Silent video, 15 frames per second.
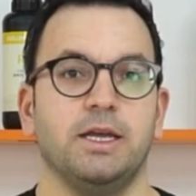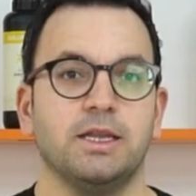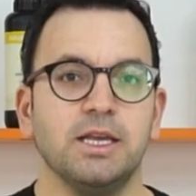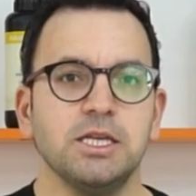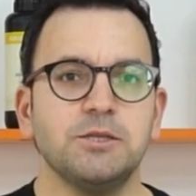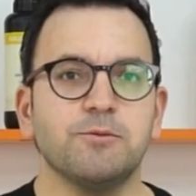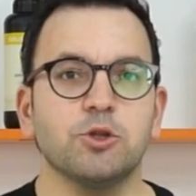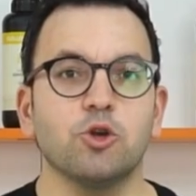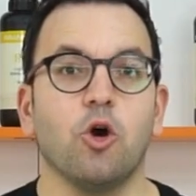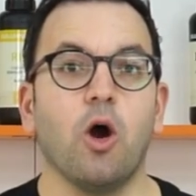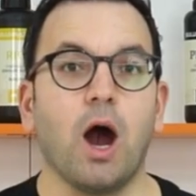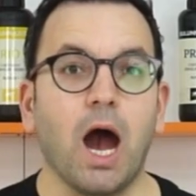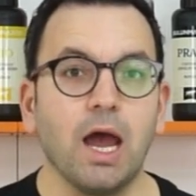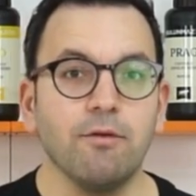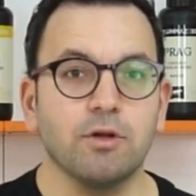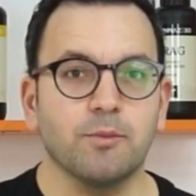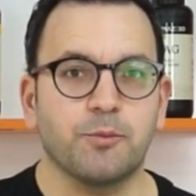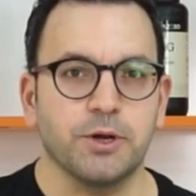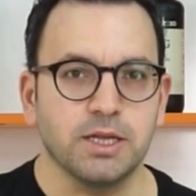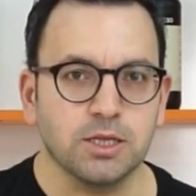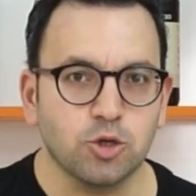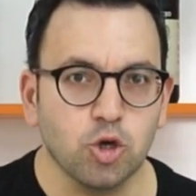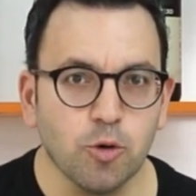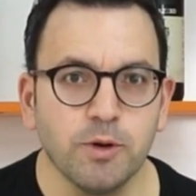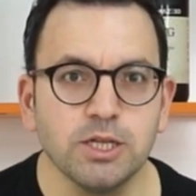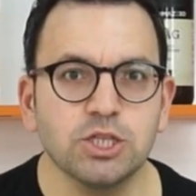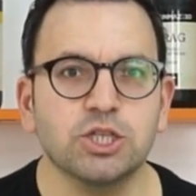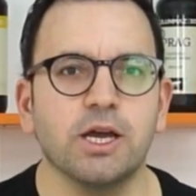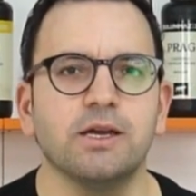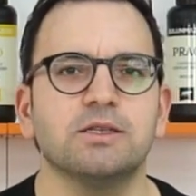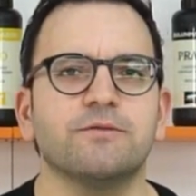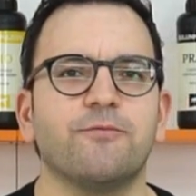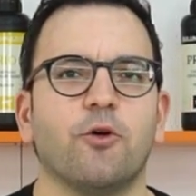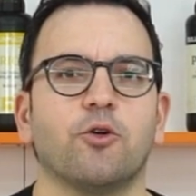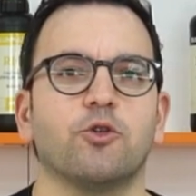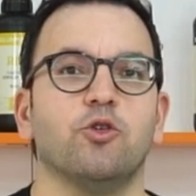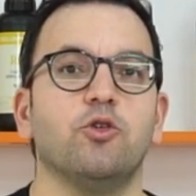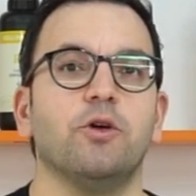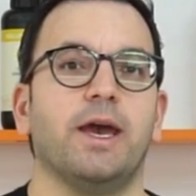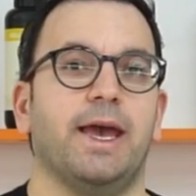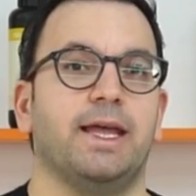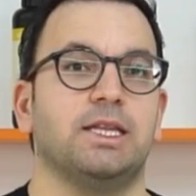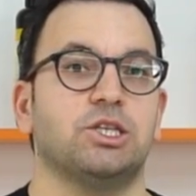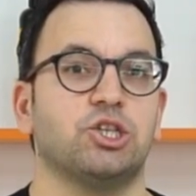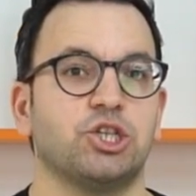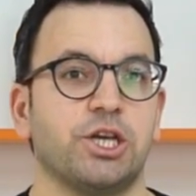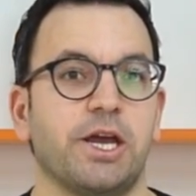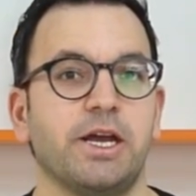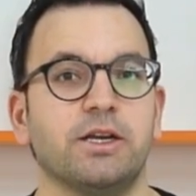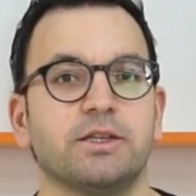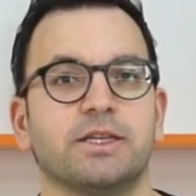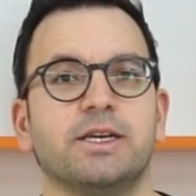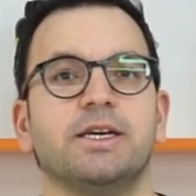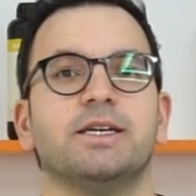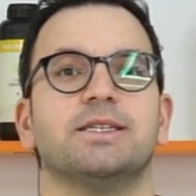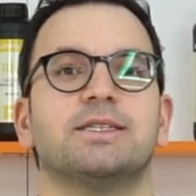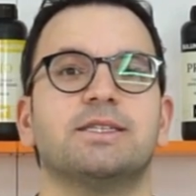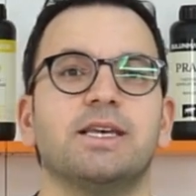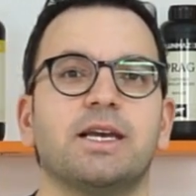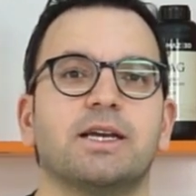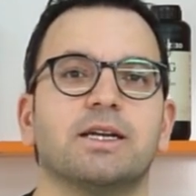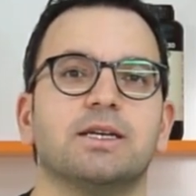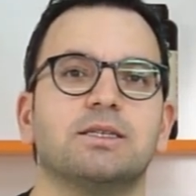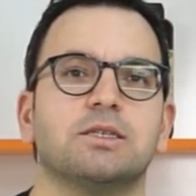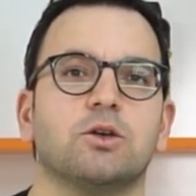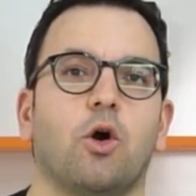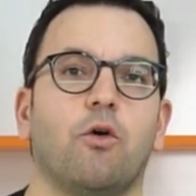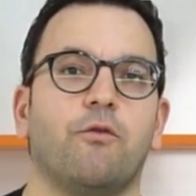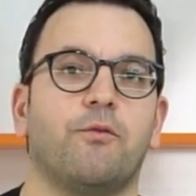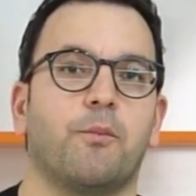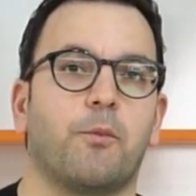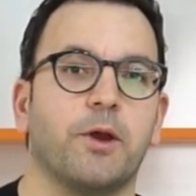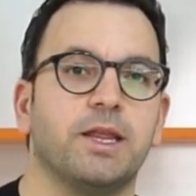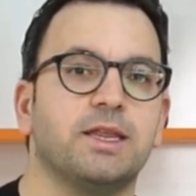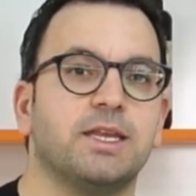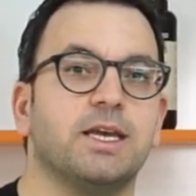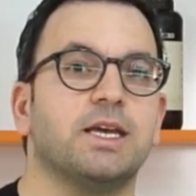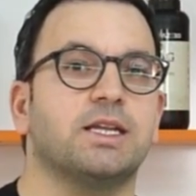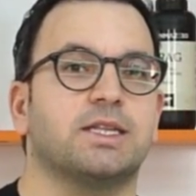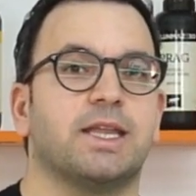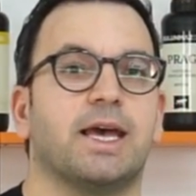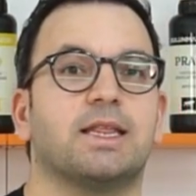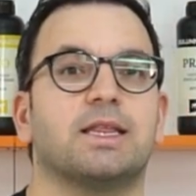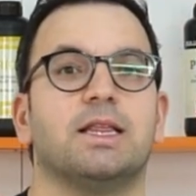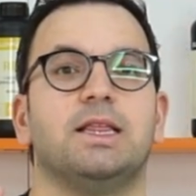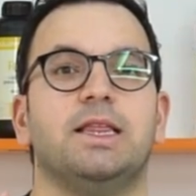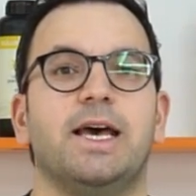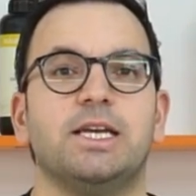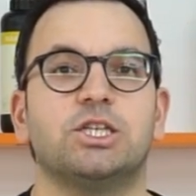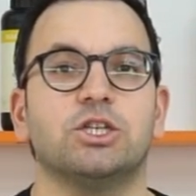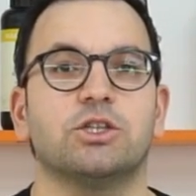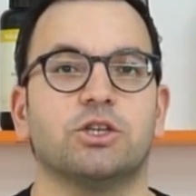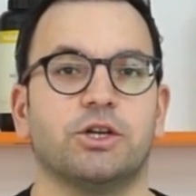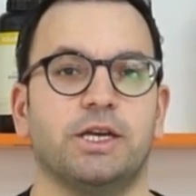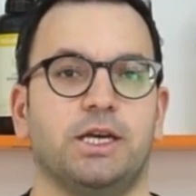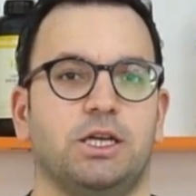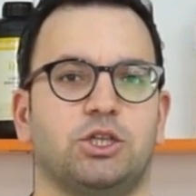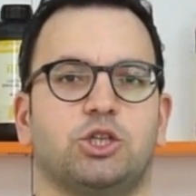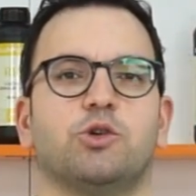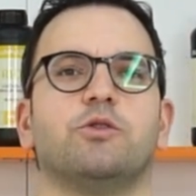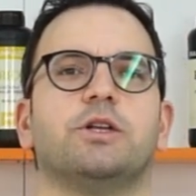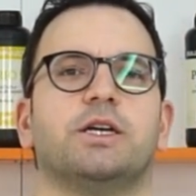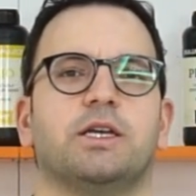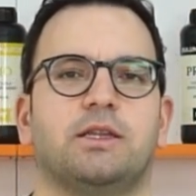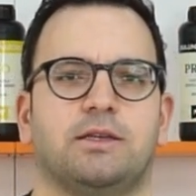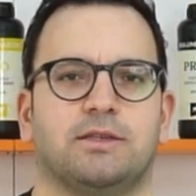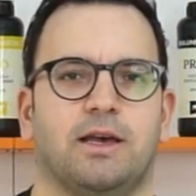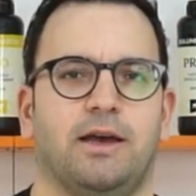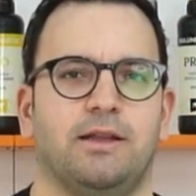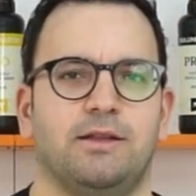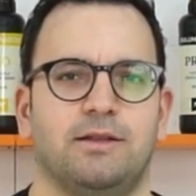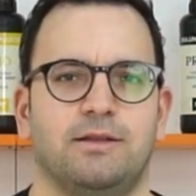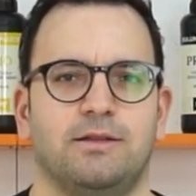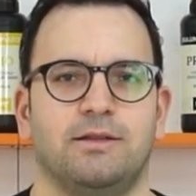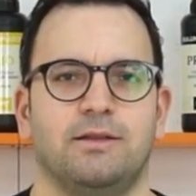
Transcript: In this video I will print Cuban chains for you and share the secrets of printing that legendary jewelry design.